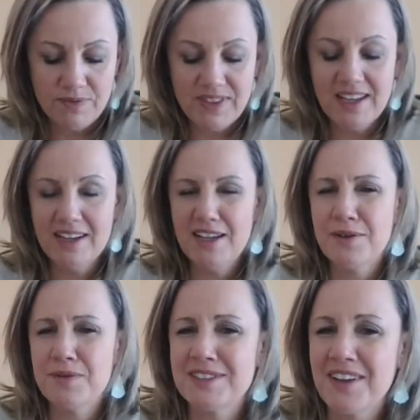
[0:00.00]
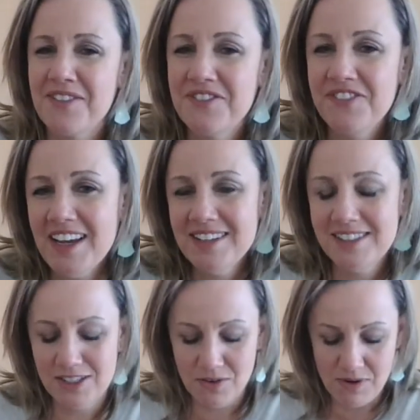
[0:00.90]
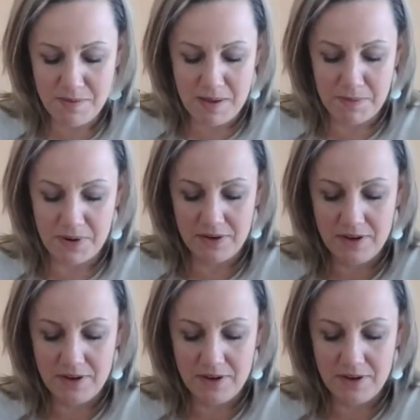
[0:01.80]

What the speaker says: Then it was a feast to remember.